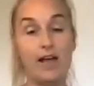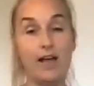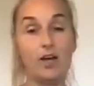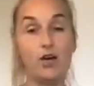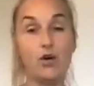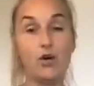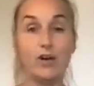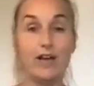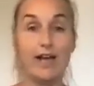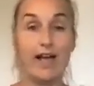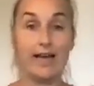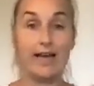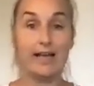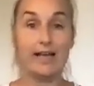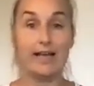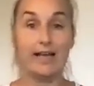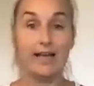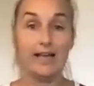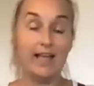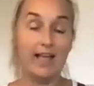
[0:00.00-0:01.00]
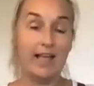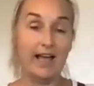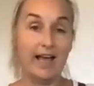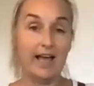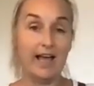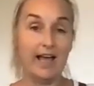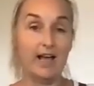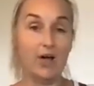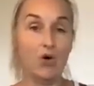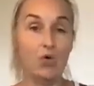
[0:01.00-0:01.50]
creating
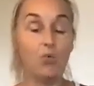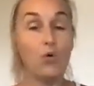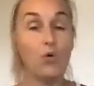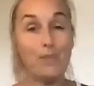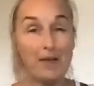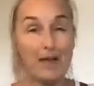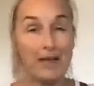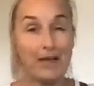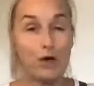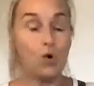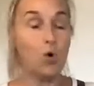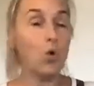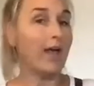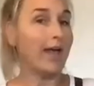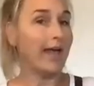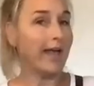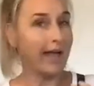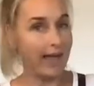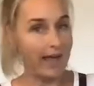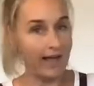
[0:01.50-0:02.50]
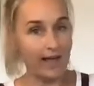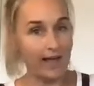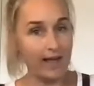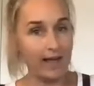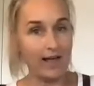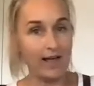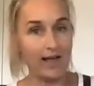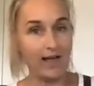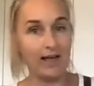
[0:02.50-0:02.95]
whipping or air,